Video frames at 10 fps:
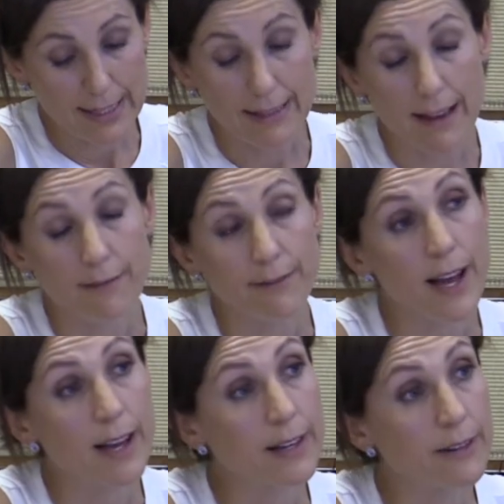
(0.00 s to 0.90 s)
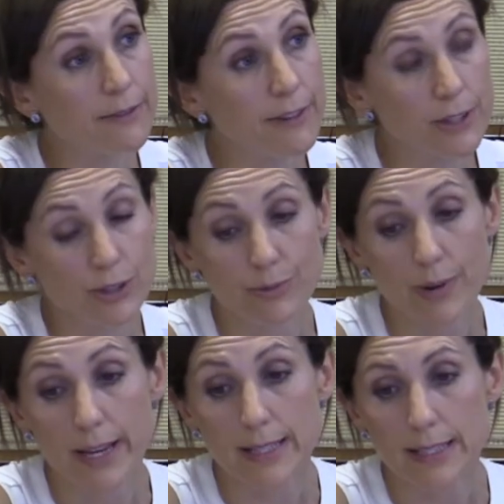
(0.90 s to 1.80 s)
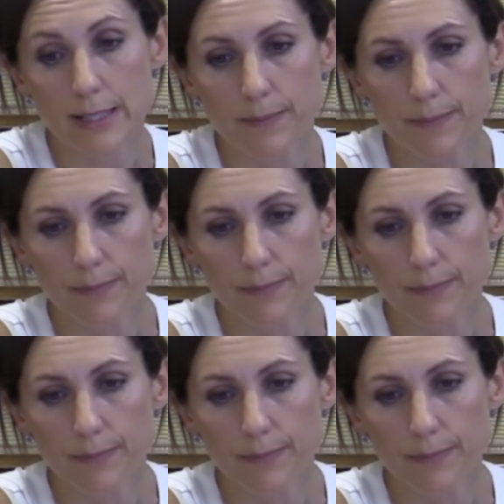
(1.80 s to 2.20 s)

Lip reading: that have higher inflation rates.